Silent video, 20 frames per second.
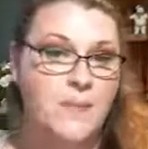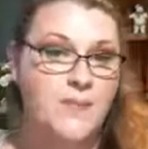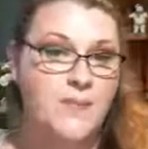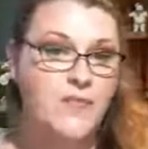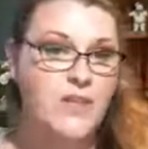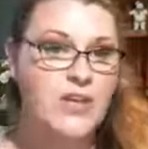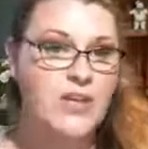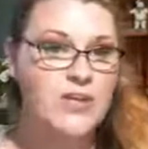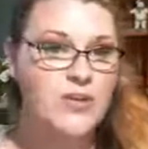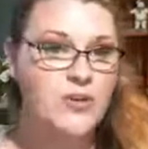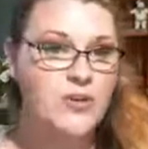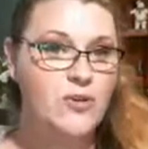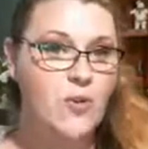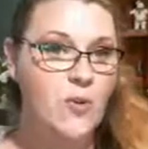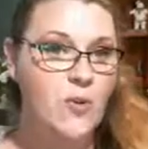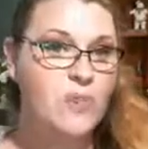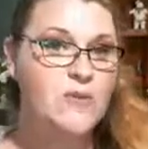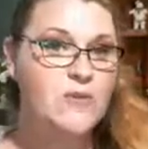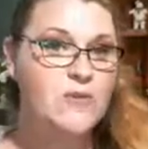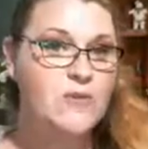featured
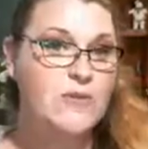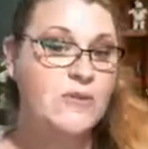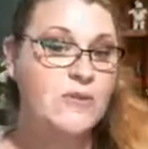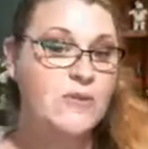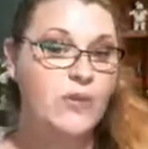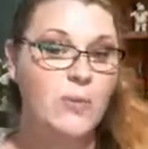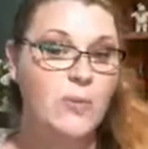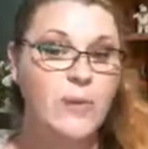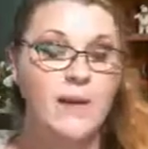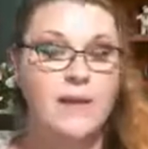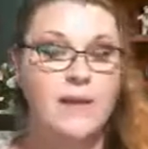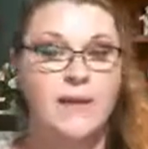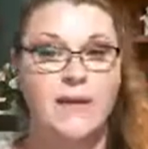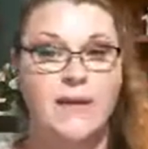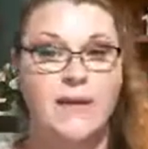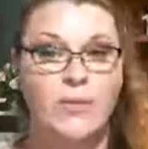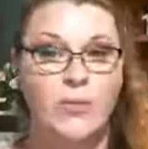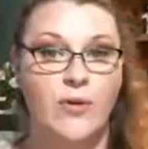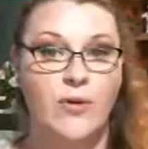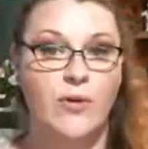almost a little bit
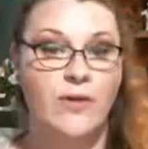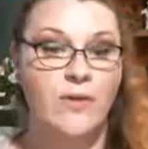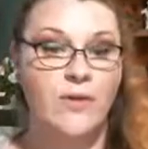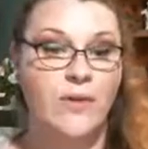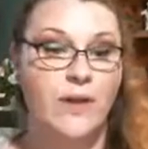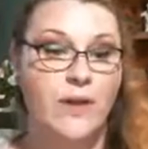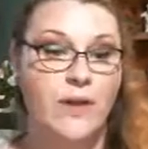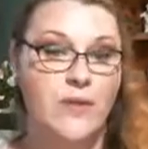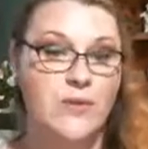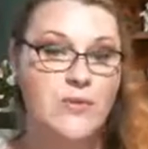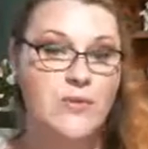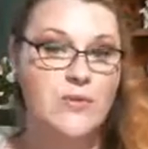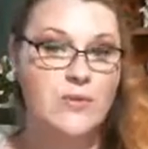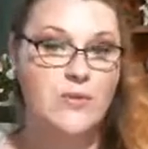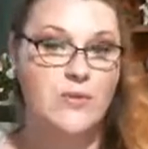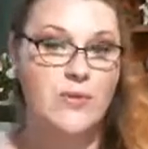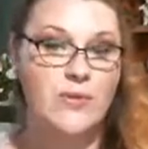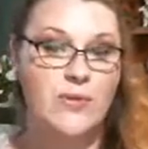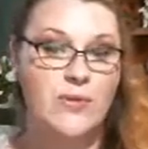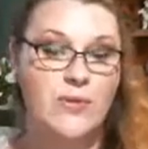in book three, which is
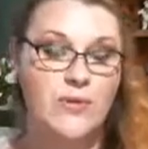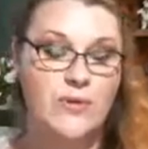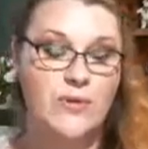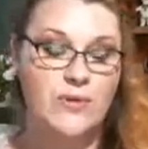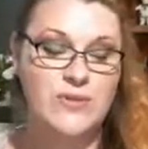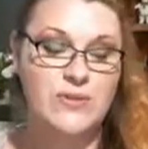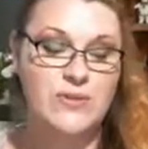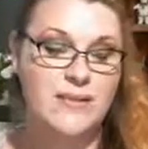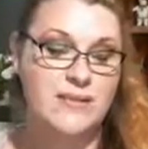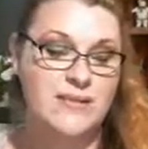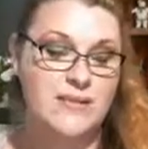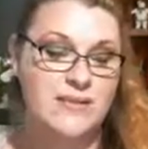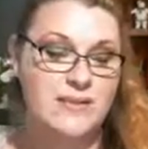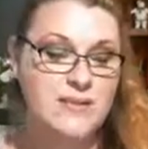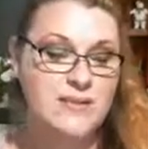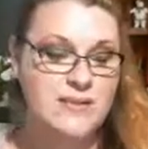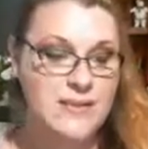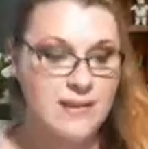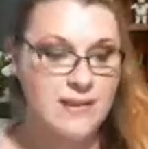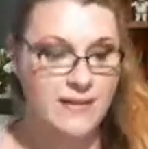pretty cool. There's a nice little
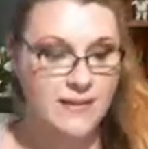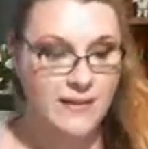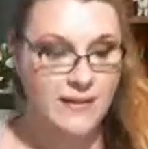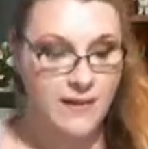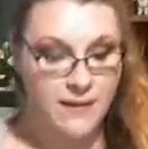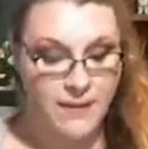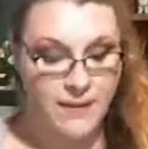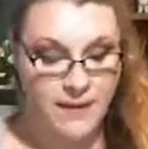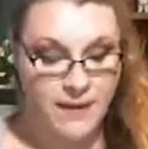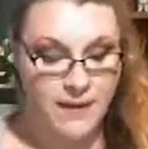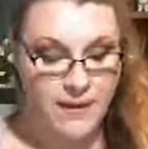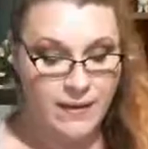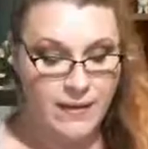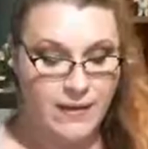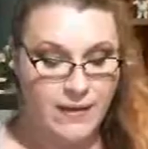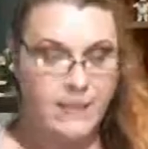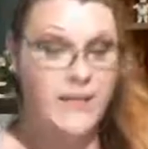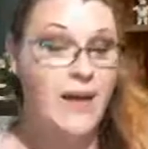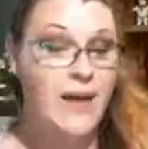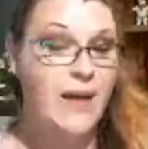scene in there
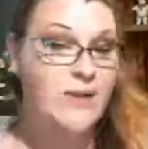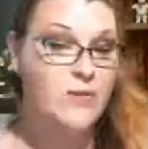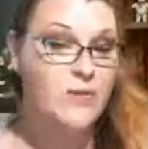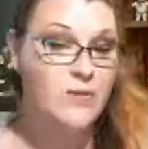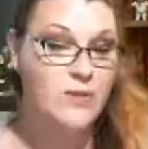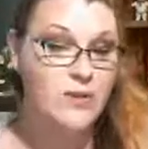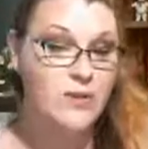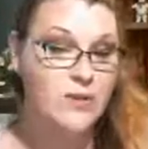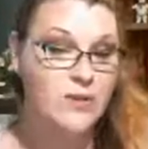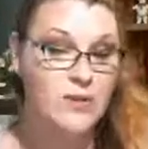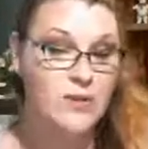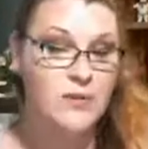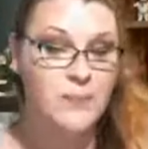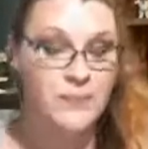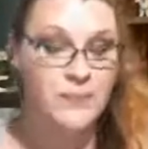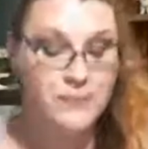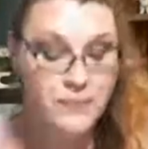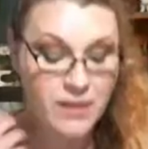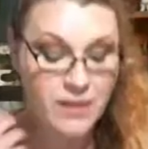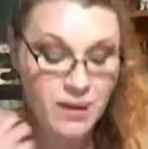in the actual dojo,
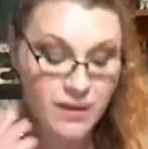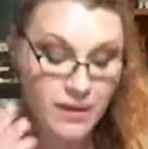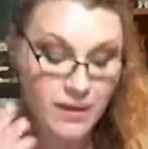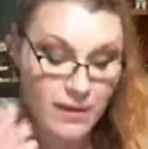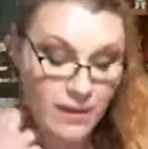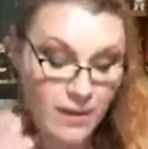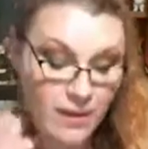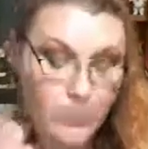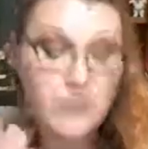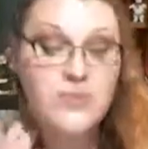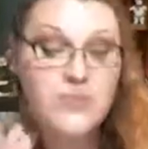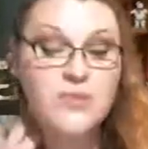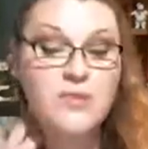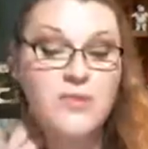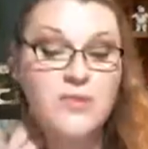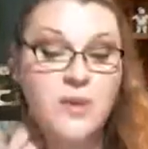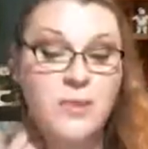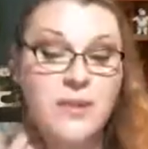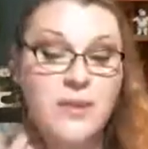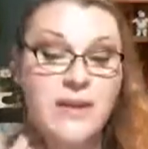which is a
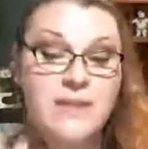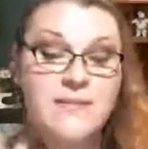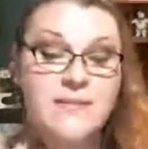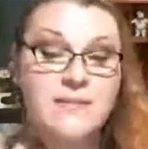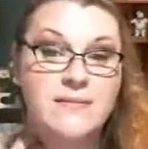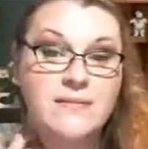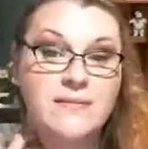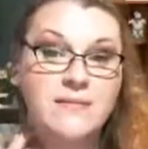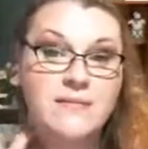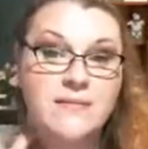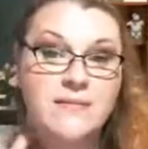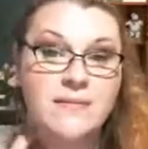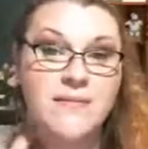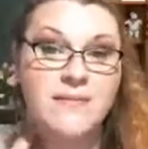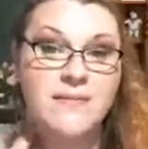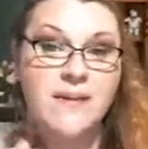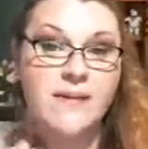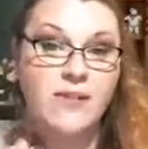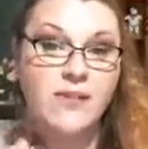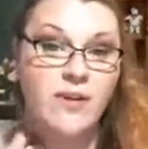real place
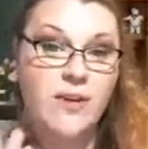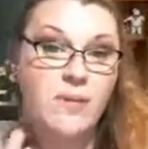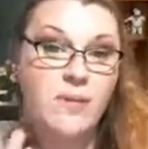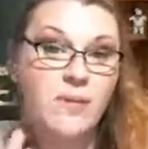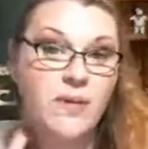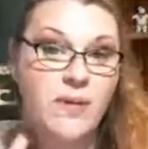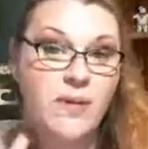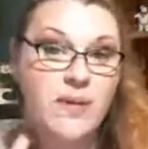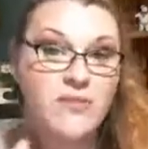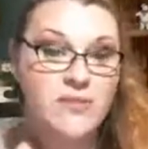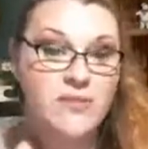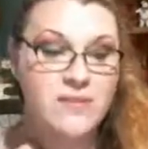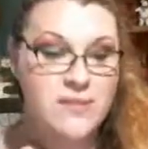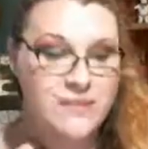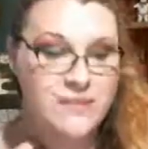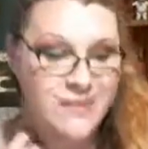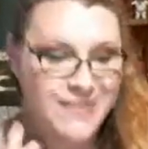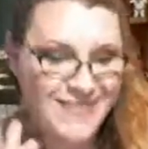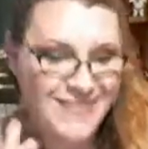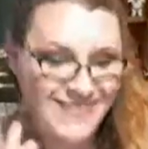because I look up locations.